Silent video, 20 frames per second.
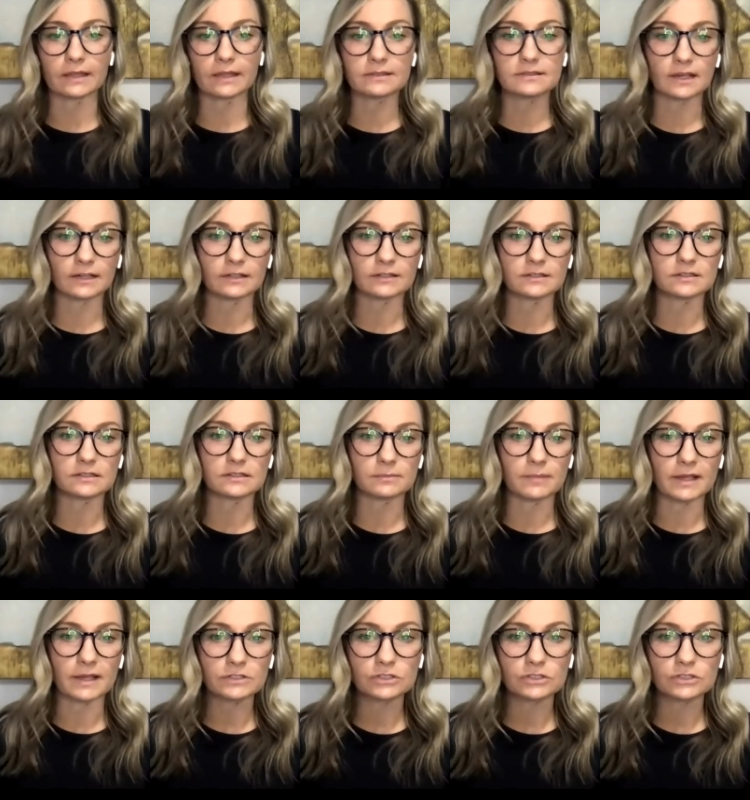and second
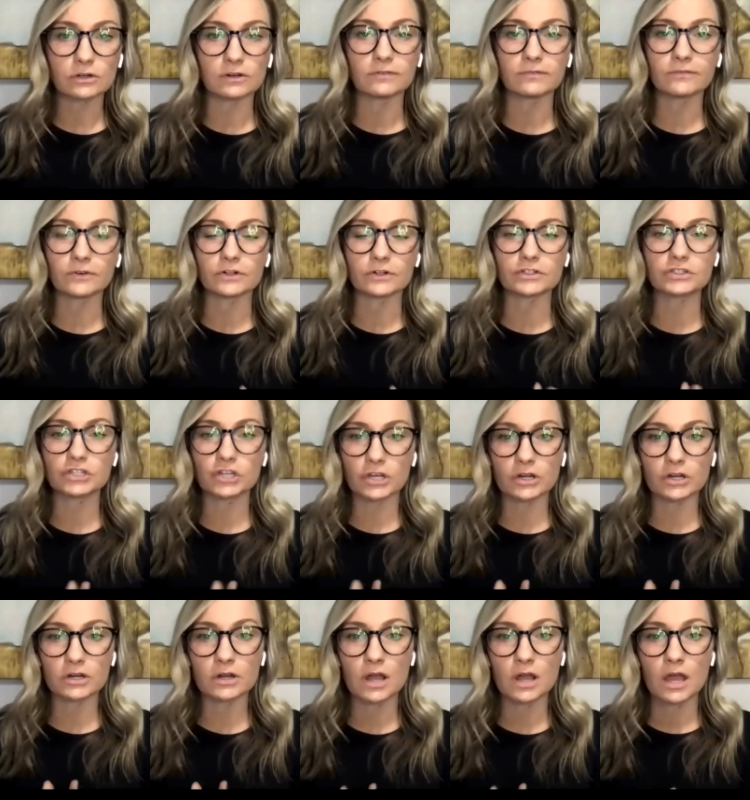semester of first
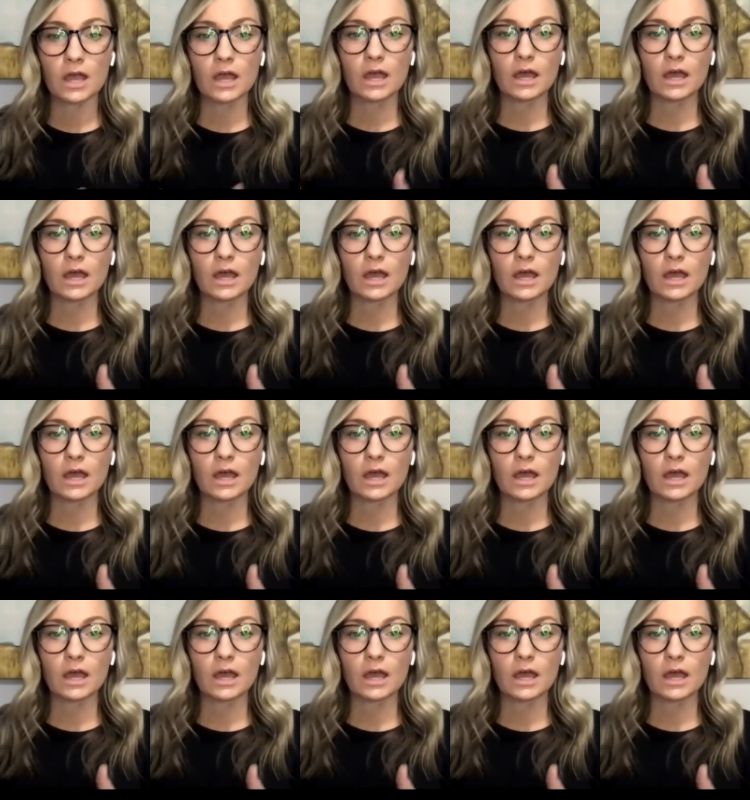year